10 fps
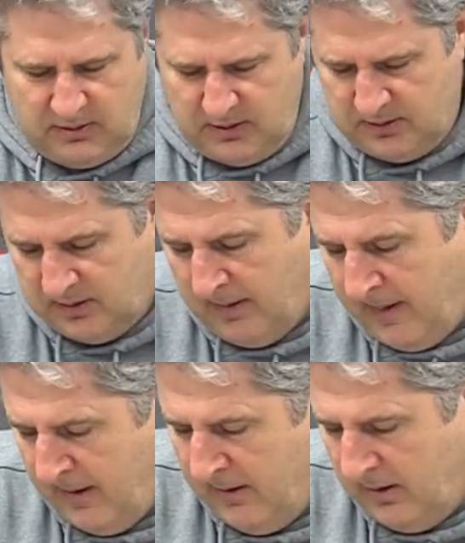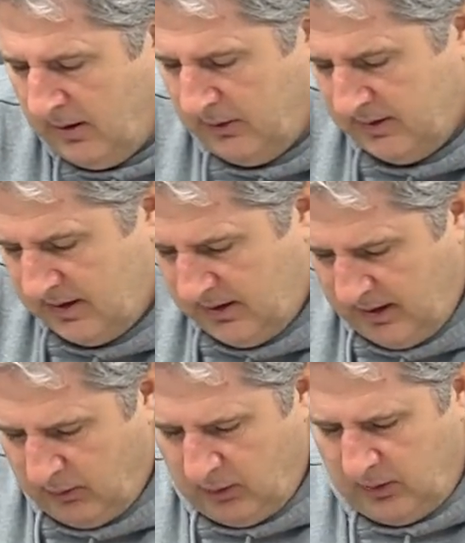Because, you know, he's in
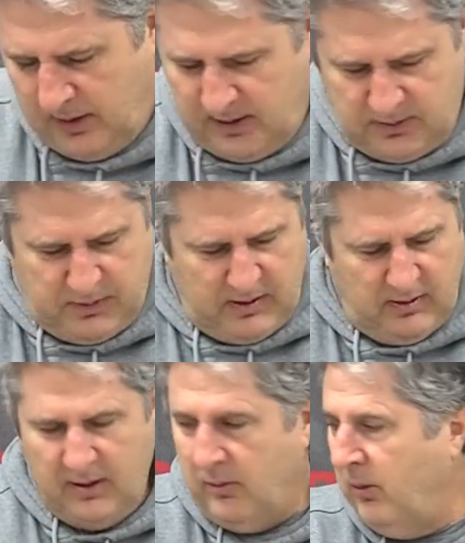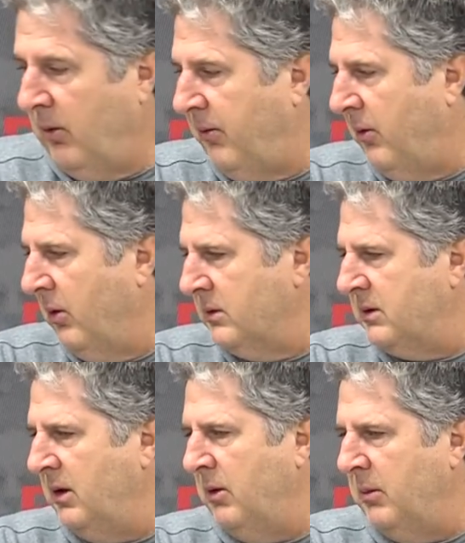that role and has been in that role for
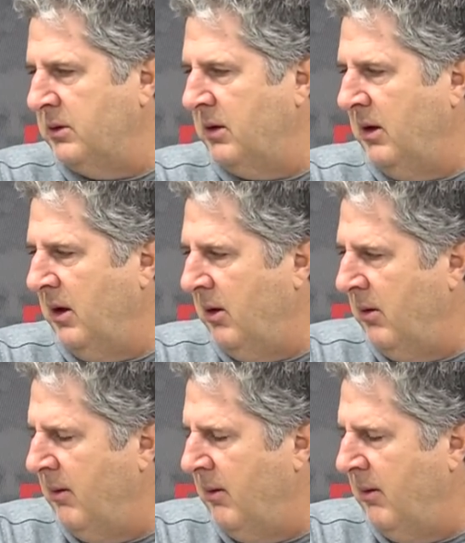us, you know, most of the year.